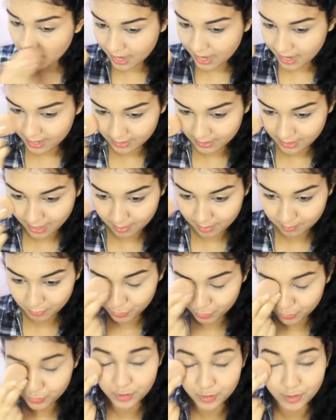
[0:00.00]
and I'm
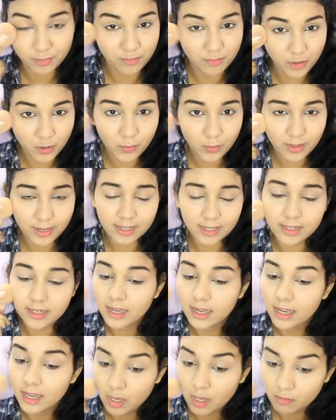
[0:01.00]
going to review it.